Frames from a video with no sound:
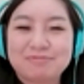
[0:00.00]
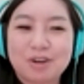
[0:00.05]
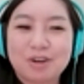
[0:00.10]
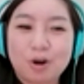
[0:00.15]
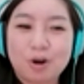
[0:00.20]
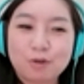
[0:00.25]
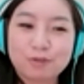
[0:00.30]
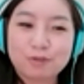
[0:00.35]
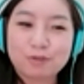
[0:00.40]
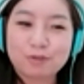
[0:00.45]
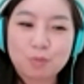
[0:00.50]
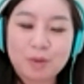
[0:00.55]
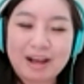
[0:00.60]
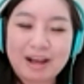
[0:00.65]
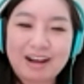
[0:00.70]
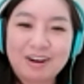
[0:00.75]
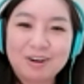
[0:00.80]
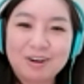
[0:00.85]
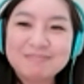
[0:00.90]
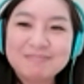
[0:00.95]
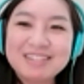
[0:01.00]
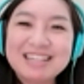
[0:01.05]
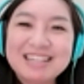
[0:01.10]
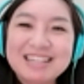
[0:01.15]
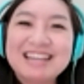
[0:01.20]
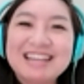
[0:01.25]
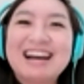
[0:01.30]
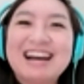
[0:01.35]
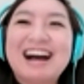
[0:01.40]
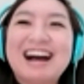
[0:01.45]
overwhelmed
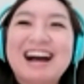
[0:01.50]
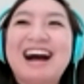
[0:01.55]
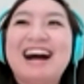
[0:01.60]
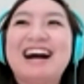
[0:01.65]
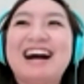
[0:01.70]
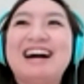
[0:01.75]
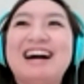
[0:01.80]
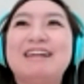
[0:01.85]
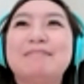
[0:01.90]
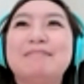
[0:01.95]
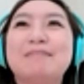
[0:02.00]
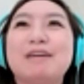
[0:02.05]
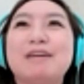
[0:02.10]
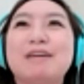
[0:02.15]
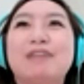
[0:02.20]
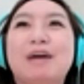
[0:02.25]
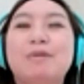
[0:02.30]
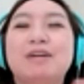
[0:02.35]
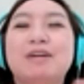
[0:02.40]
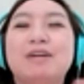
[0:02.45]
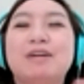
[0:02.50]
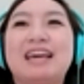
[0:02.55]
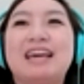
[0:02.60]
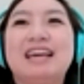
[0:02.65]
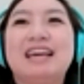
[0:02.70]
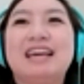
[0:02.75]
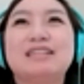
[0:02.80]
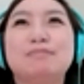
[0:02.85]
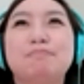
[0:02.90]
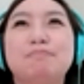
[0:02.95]
um, if that were the
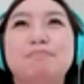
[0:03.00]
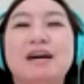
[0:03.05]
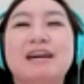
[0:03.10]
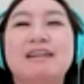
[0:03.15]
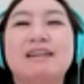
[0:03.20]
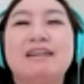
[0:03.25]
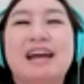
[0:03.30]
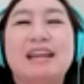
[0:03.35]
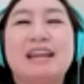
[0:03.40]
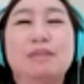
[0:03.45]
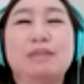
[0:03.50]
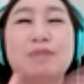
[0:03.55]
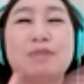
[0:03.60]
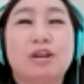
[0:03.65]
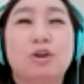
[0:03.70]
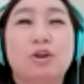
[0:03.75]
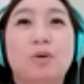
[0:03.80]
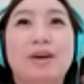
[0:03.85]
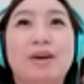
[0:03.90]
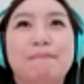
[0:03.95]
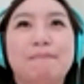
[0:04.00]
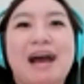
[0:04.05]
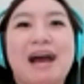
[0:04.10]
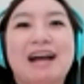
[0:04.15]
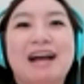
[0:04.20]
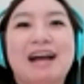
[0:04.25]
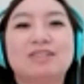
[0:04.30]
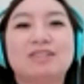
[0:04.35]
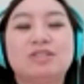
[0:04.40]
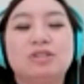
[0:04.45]
case. But anyway, going
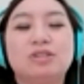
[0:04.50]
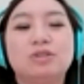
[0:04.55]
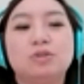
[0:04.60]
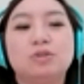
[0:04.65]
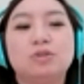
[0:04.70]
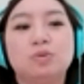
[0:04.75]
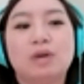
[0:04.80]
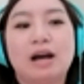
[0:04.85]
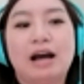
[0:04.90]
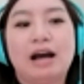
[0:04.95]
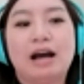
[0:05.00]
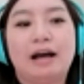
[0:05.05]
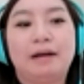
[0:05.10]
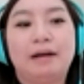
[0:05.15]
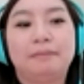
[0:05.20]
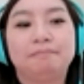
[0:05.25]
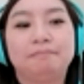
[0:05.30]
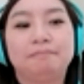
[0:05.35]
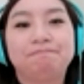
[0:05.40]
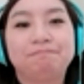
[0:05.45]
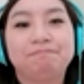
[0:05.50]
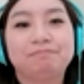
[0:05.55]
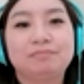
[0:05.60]
back to um,